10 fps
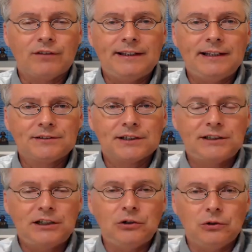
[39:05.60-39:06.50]

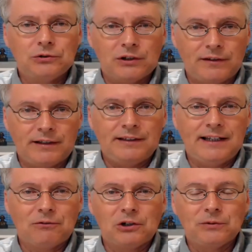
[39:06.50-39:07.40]
1962, so the
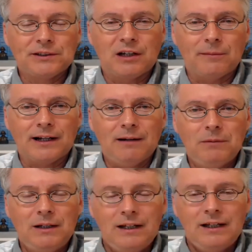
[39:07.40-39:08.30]
anniversary is coming
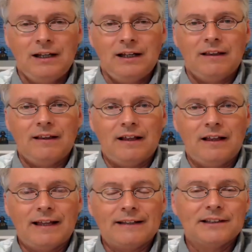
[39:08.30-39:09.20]
up,
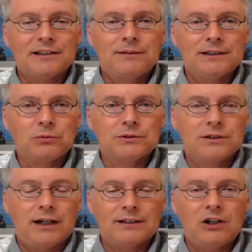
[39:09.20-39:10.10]
that this
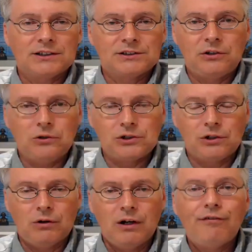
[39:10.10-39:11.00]
was
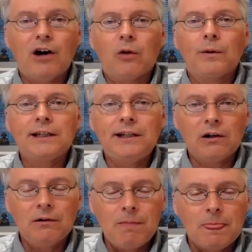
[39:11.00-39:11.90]
unconstitutional. Following
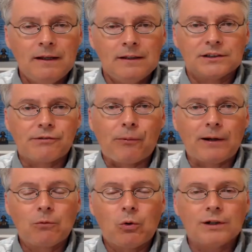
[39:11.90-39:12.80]
year, the
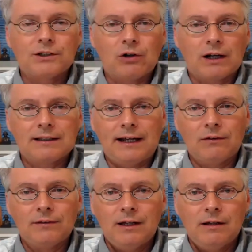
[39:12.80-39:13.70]
Supreme Court struck
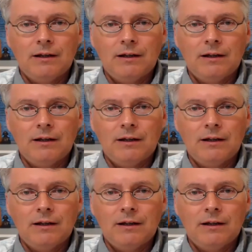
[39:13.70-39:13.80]
down